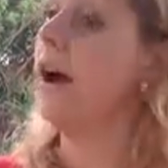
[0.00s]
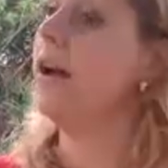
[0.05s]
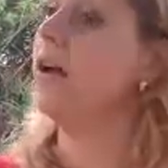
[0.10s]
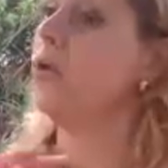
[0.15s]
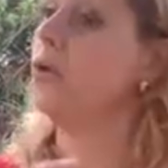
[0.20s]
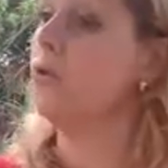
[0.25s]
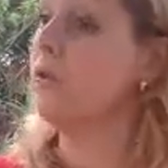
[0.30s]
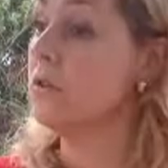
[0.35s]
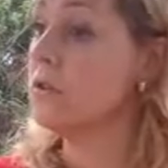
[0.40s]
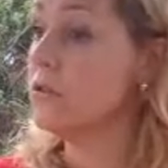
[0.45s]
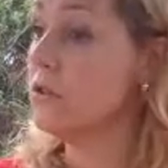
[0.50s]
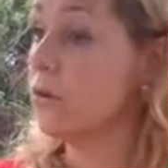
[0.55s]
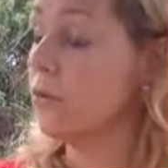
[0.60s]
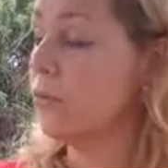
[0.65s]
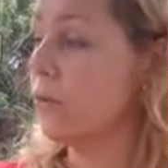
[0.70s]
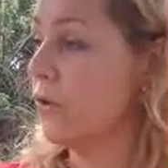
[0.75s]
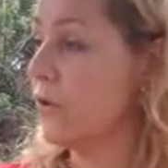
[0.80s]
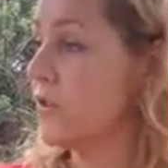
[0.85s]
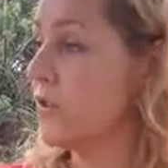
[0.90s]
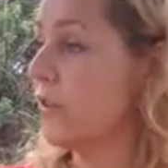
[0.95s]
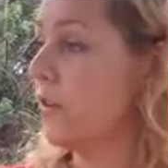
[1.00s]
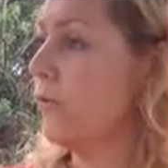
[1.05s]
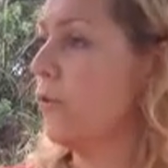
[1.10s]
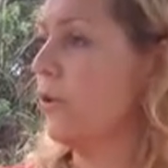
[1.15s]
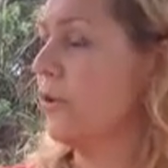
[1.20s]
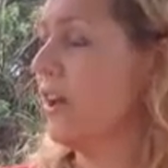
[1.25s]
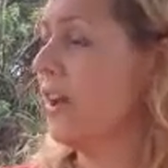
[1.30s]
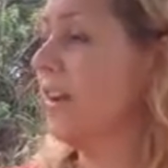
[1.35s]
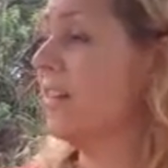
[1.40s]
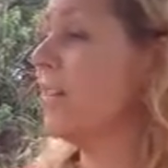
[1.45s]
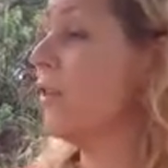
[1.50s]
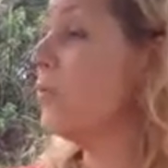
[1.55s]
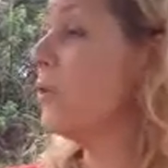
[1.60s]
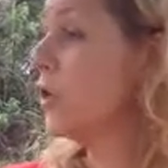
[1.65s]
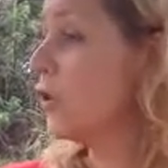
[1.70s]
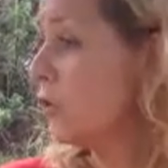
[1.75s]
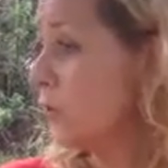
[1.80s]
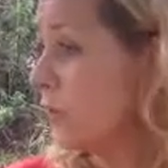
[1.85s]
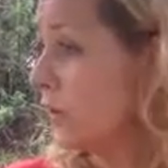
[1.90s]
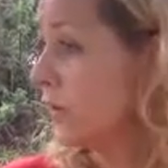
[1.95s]
I also was working in a
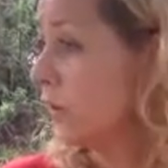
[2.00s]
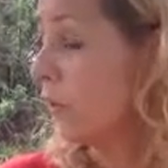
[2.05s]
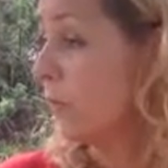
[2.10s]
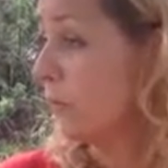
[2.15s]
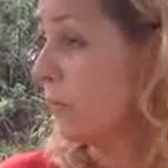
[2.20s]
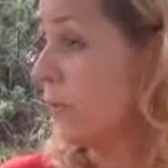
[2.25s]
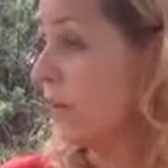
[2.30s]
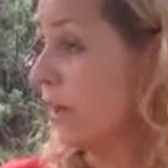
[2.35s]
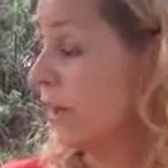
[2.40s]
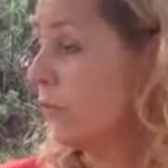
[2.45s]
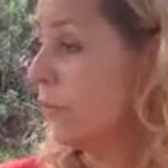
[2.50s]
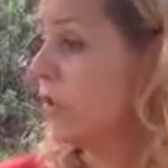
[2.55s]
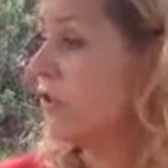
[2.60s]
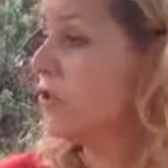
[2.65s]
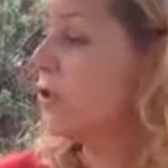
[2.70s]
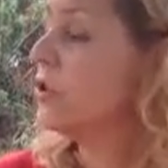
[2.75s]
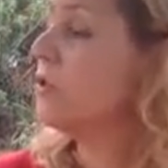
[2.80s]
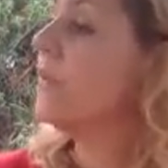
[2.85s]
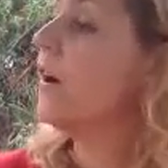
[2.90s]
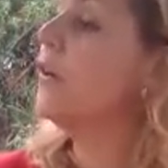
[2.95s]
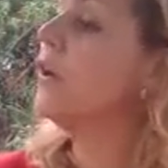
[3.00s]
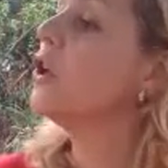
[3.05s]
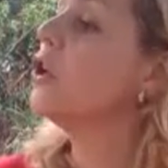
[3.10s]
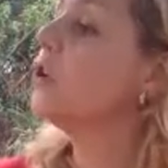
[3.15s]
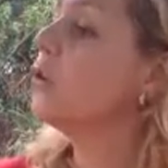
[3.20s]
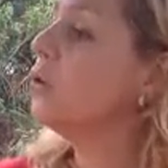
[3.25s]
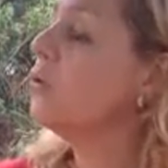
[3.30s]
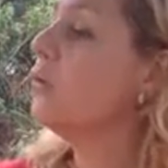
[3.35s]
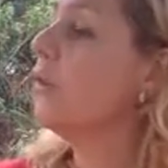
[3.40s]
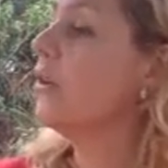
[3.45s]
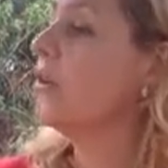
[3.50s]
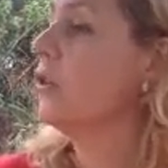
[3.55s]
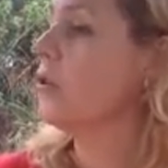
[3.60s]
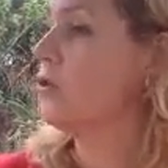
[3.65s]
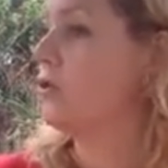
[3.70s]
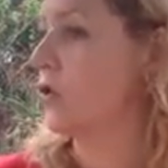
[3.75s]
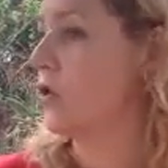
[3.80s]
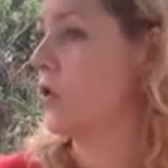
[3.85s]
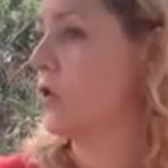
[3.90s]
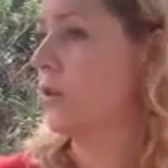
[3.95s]
recruit company, which is very good when
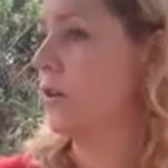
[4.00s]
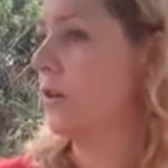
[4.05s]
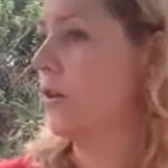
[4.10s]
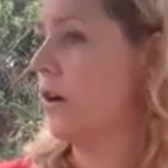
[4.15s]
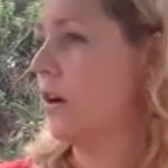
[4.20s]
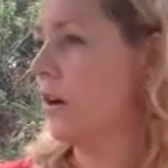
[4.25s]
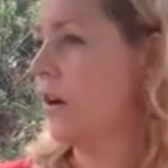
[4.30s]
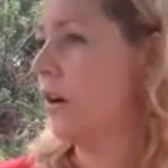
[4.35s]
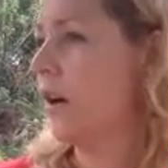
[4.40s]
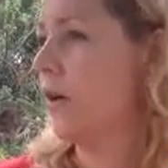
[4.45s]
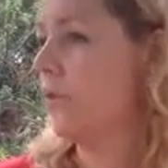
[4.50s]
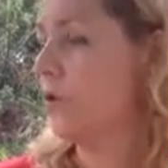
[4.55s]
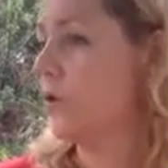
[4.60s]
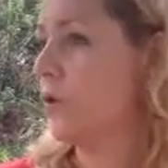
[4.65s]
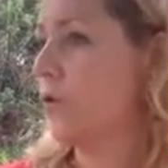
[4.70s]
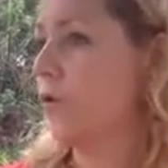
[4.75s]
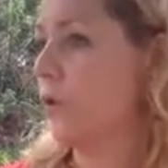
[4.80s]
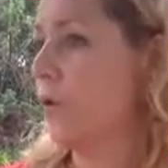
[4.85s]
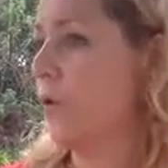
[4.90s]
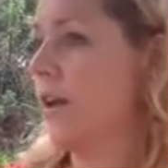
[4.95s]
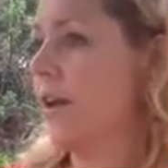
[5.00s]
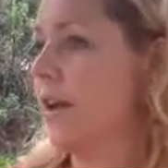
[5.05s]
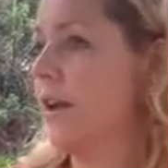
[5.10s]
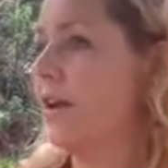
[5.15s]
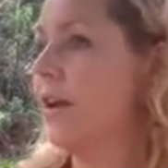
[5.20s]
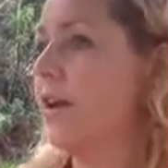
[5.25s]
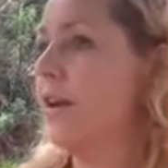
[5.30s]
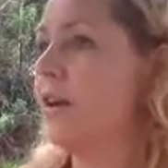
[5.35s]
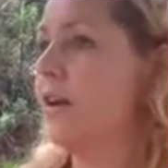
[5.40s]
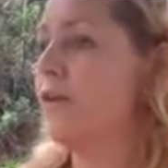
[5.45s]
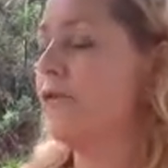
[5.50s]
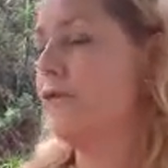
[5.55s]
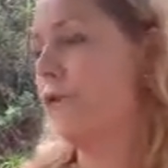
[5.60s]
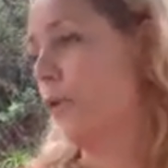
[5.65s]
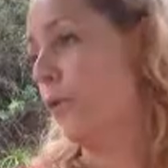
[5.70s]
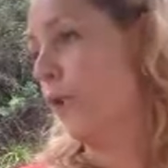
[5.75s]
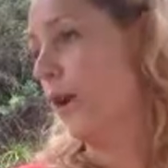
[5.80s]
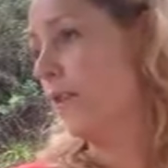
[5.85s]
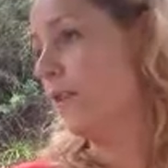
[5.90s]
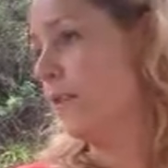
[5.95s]
you just, I was
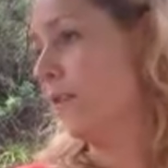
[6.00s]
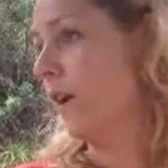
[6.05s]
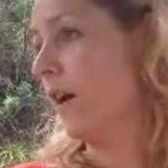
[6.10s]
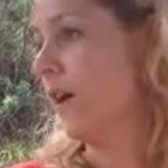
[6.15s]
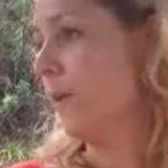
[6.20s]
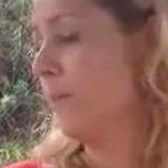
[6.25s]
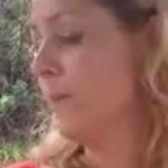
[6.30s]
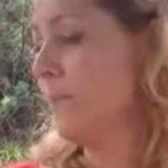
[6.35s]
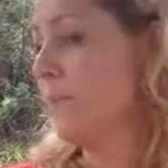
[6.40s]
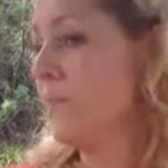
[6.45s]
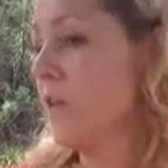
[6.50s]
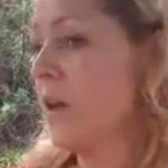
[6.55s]
34 at the time.